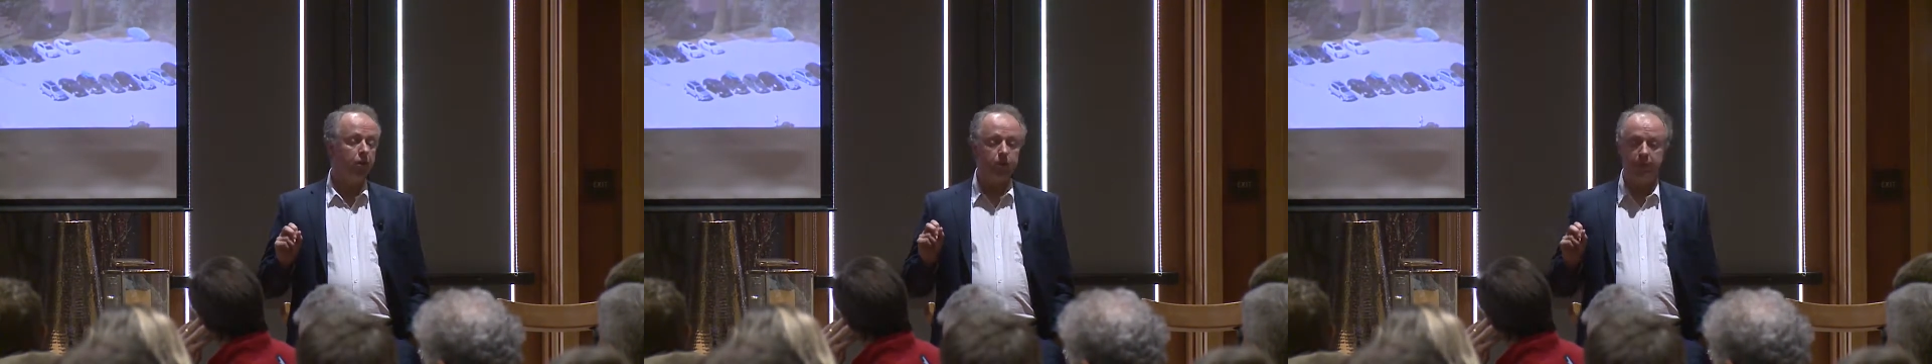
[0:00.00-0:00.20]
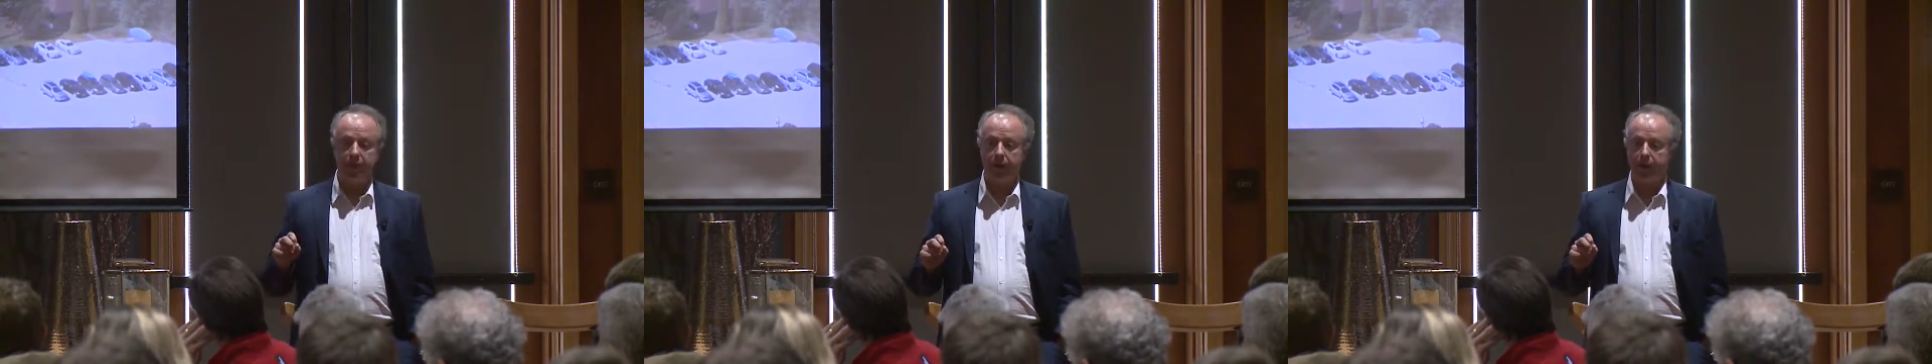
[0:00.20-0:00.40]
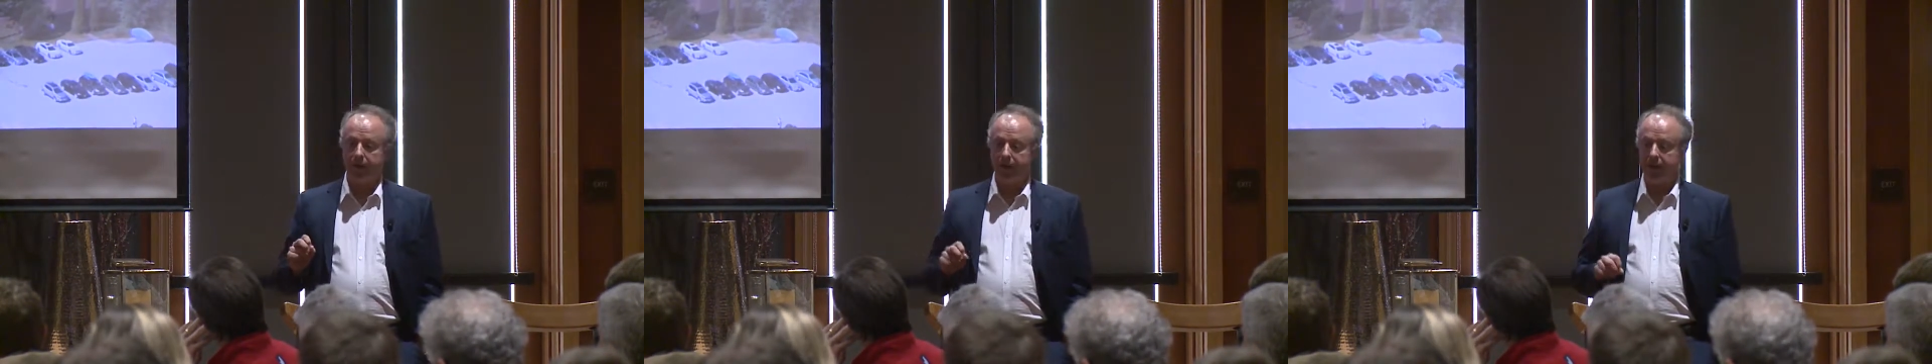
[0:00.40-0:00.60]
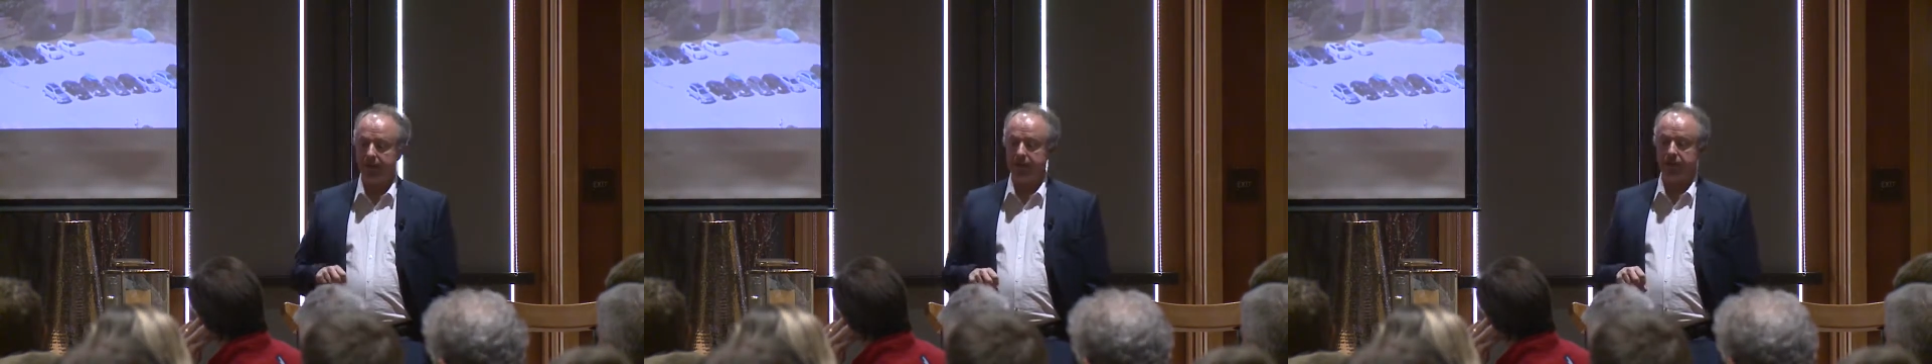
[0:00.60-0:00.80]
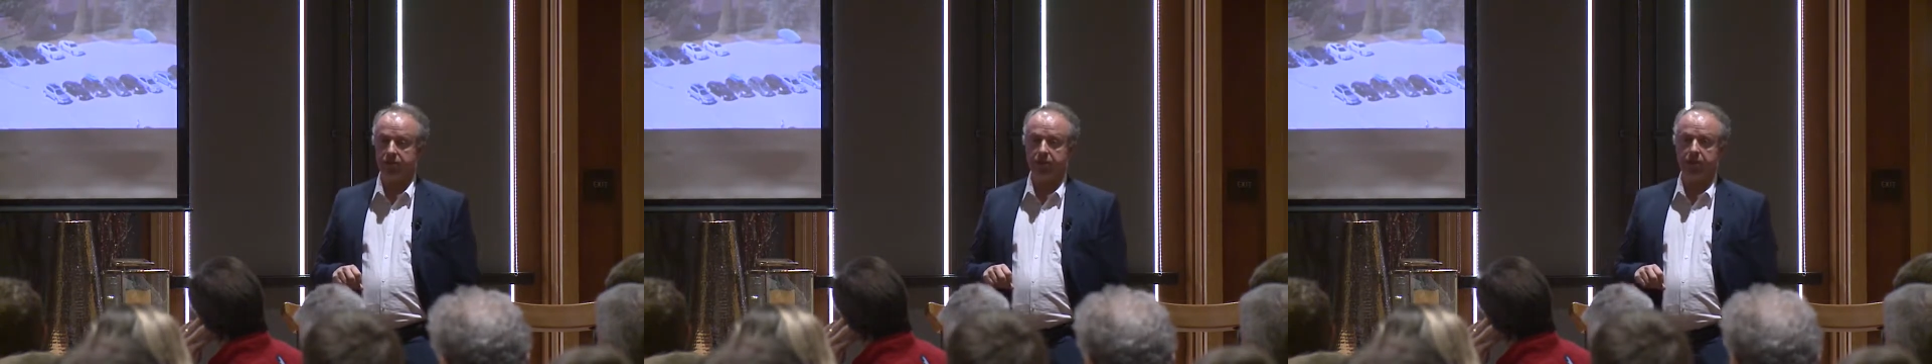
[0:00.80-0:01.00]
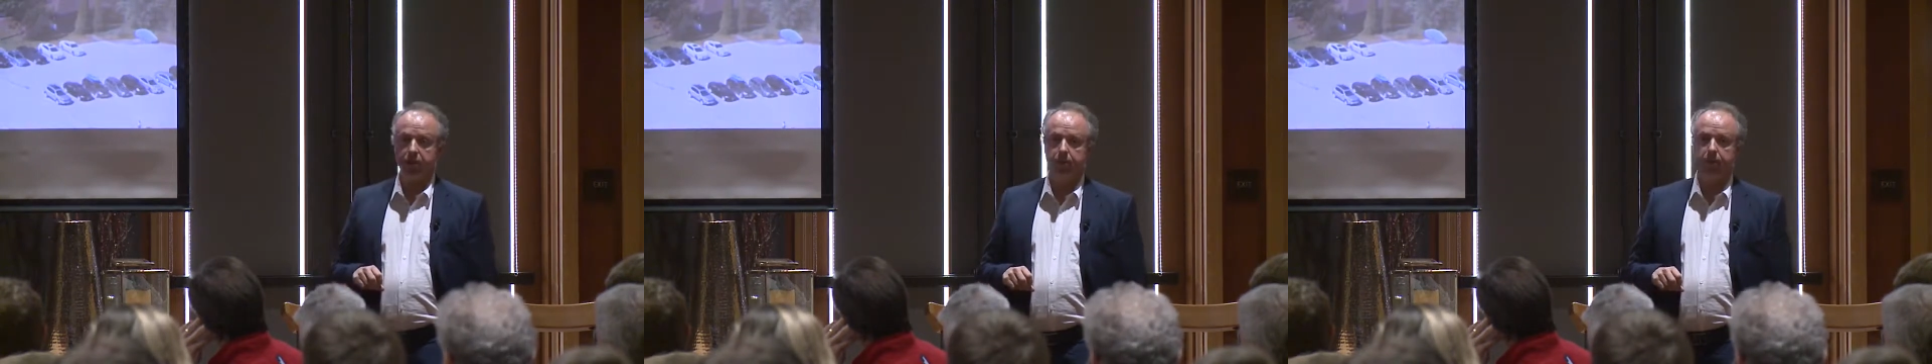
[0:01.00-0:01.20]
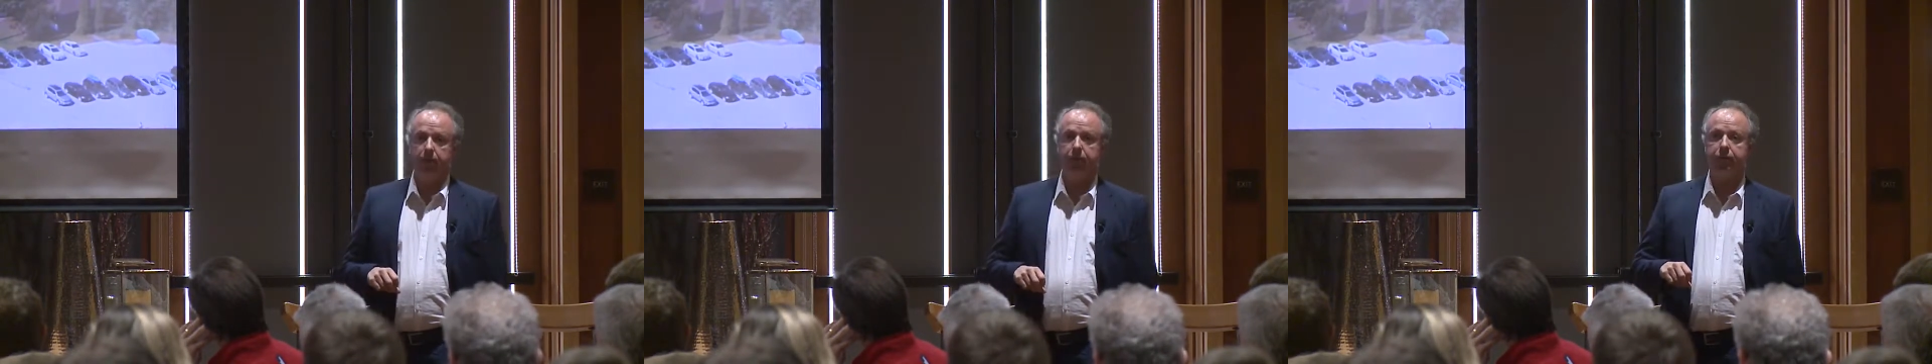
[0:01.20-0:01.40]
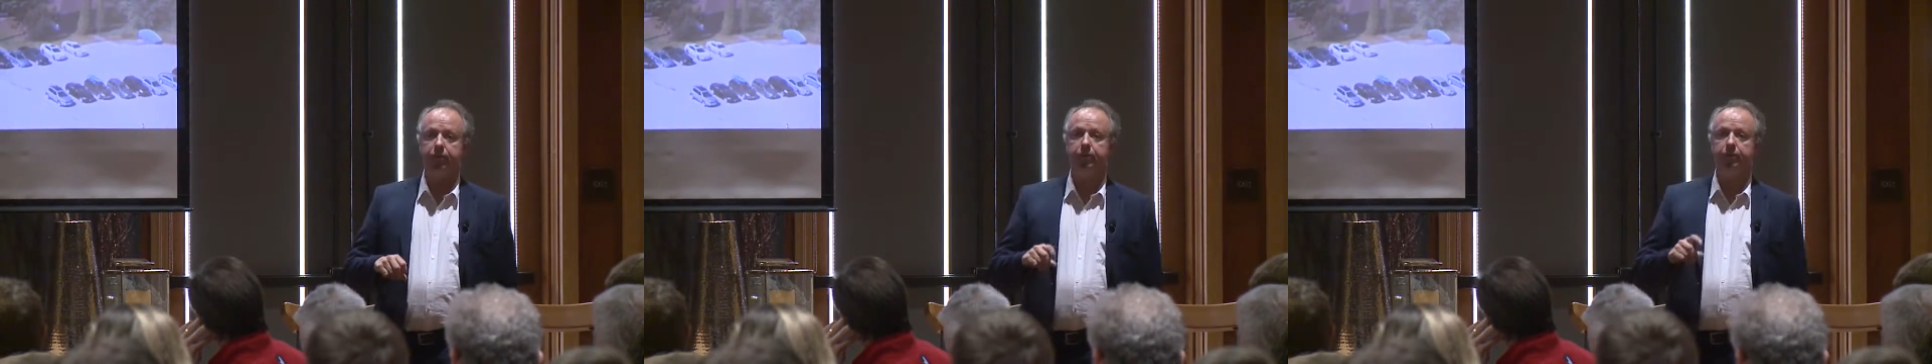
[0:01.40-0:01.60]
without ever having to turn them off.